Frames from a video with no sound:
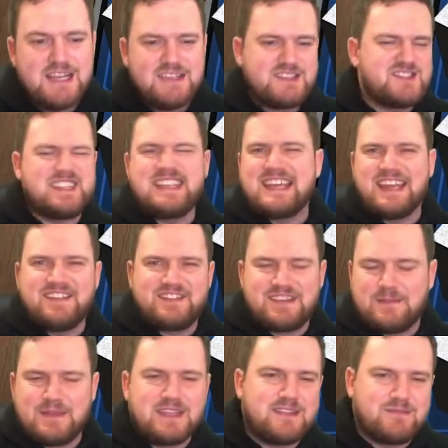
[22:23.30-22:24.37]
just in case
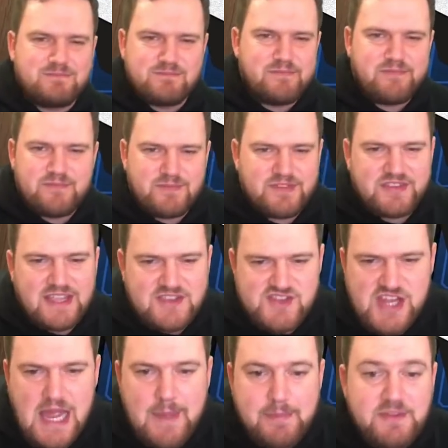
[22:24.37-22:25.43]
something
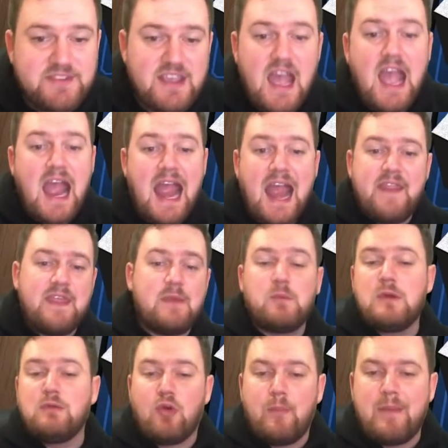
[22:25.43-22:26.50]
sketchy happens. And then
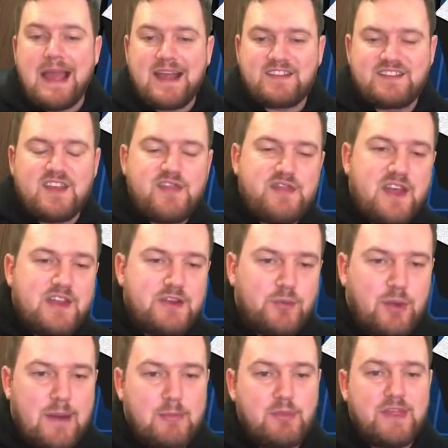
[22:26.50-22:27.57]
we will max Thunder
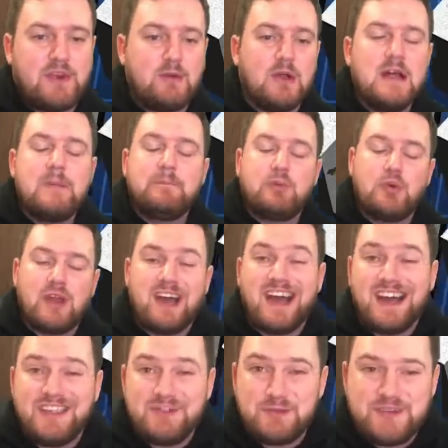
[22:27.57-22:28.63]
Rumble. That'll put
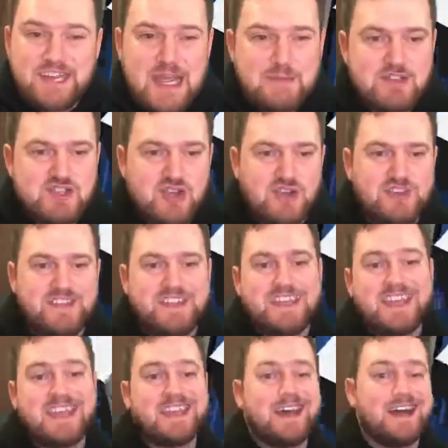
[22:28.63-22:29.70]
100 damage onto the
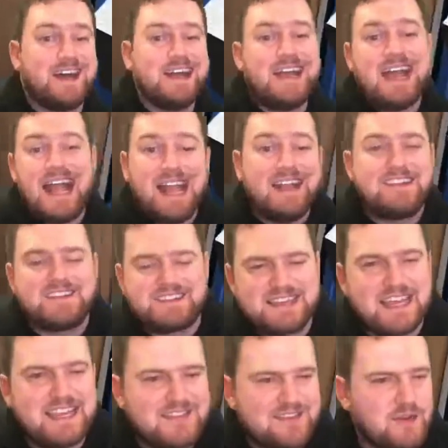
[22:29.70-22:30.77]
Gengar and
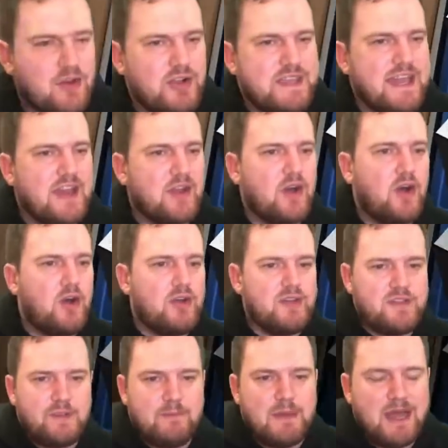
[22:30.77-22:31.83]
take the knockout
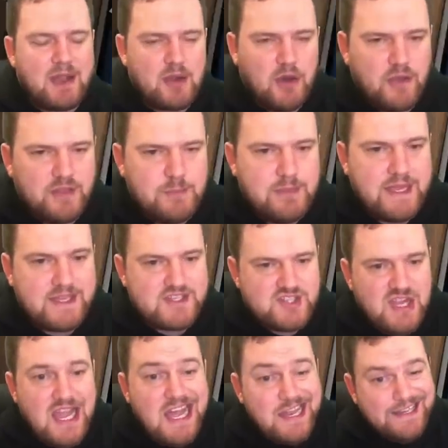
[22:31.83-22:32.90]
on the Muck on the
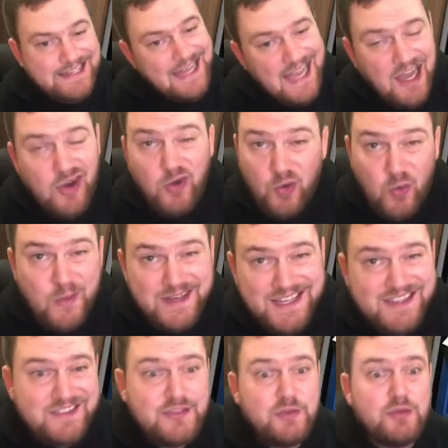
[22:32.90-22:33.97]
bench. Now all we
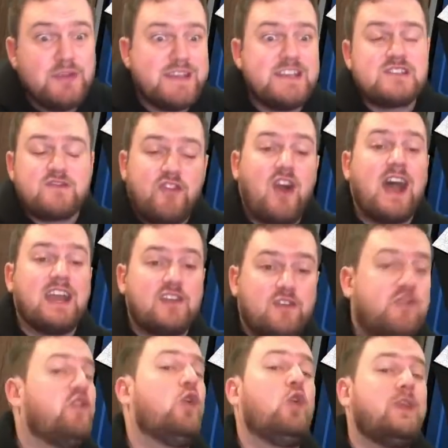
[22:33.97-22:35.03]
need to do is find
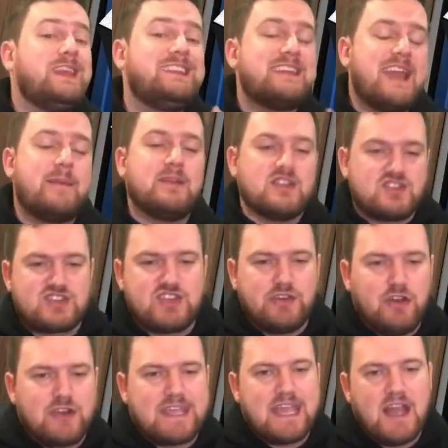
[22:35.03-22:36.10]
40 damage to
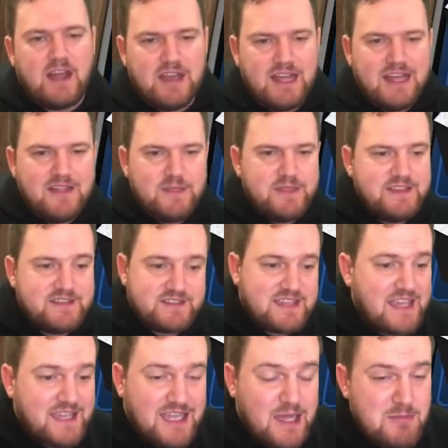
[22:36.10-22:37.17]
knock out this
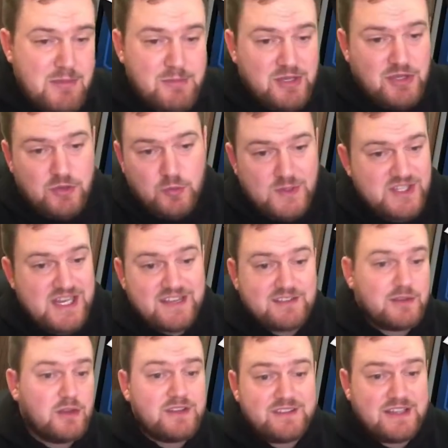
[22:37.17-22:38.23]
Gengar Mimikyu, which as
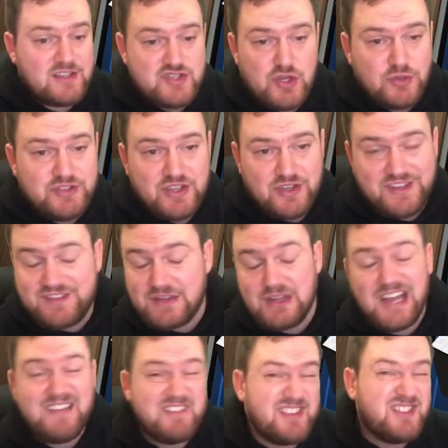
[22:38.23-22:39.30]
long as our Jolteon is
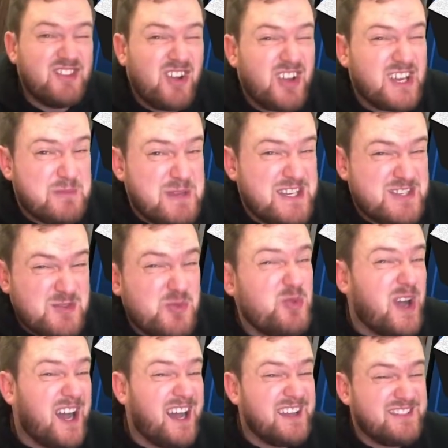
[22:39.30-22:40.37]
alive is not going to be too
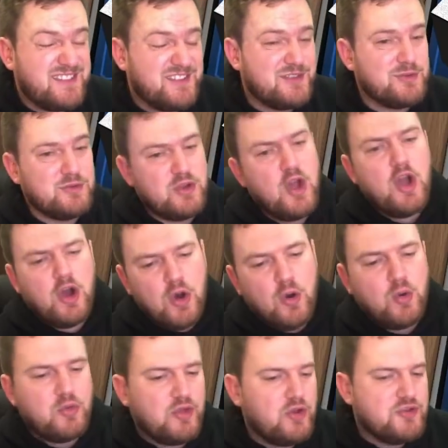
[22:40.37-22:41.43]
hard to do.
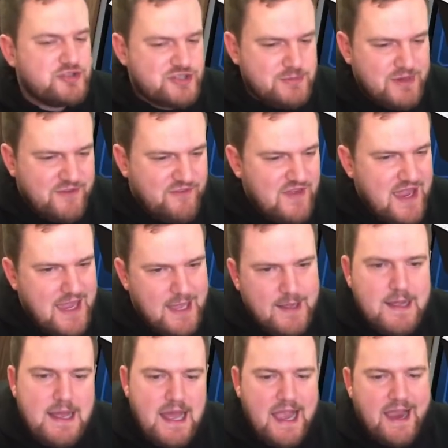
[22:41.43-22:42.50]
Although, to be fair,
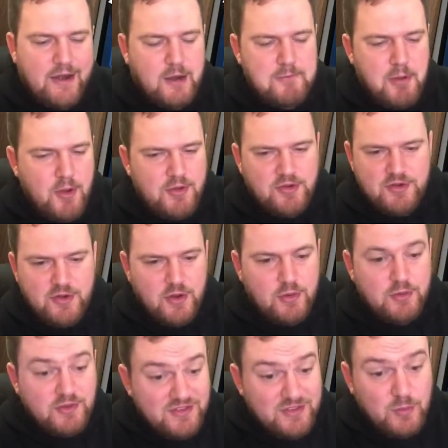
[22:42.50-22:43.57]
our opponent
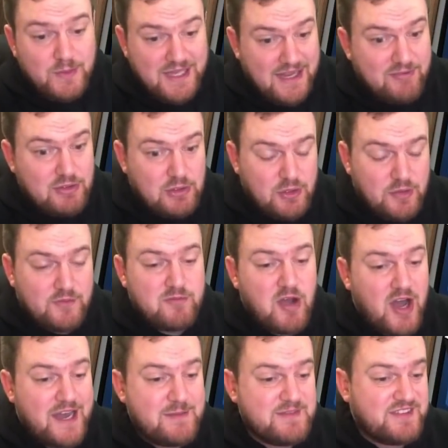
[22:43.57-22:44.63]
knows that we have a lot of
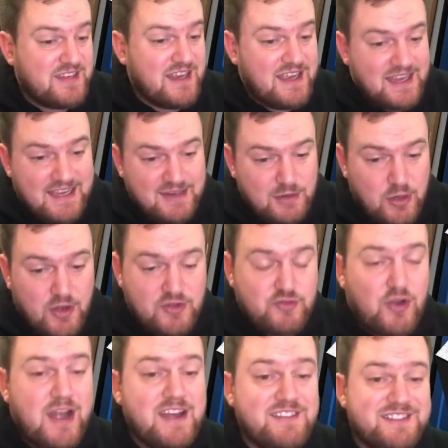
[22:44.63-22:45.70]
items in our hand, a lot of
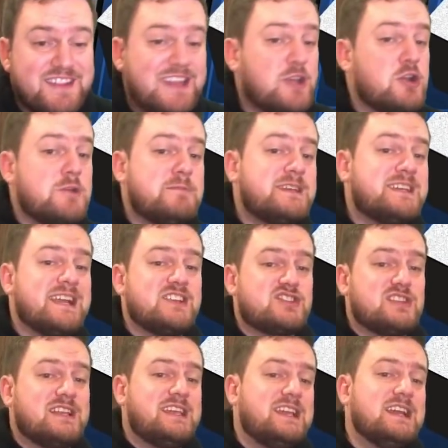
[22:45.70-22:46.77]
trainers, and they could
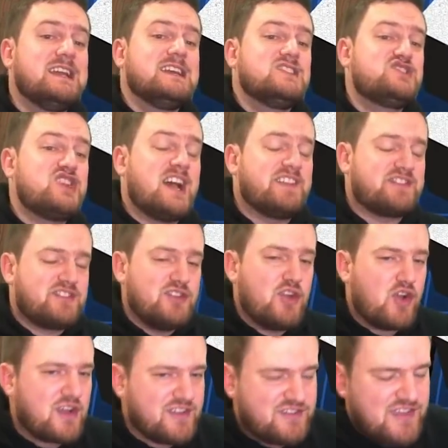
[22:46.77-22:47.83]
potentially just
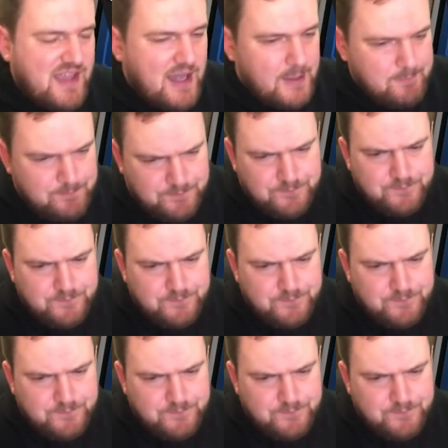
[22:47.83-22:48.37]
knock us out.